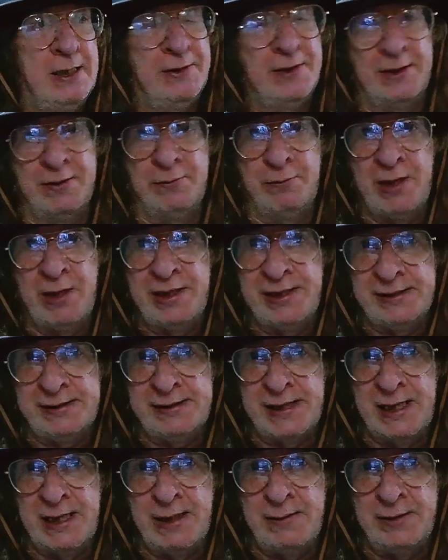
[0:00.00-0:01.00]
Then I ran it
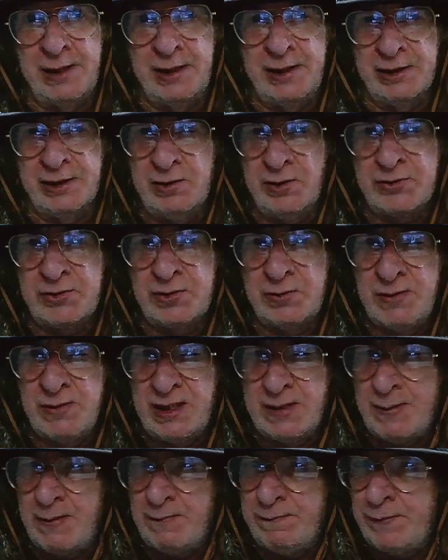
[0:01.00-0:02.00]
down, and it got to
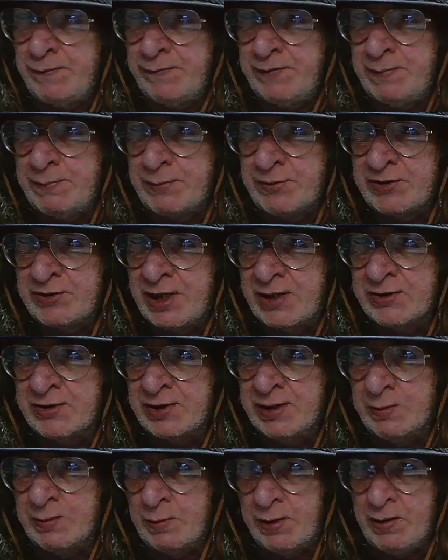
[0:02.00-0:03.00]
around about 50%,
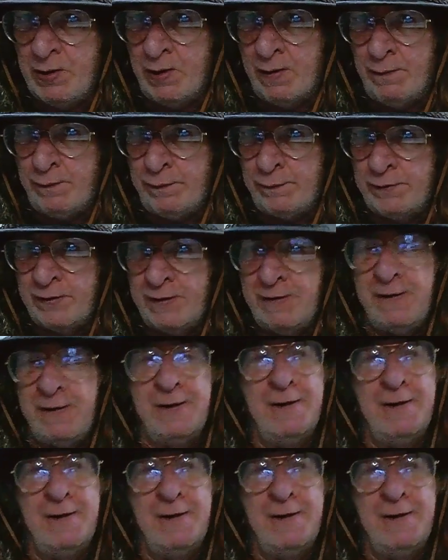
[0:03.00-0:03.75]
and it went off.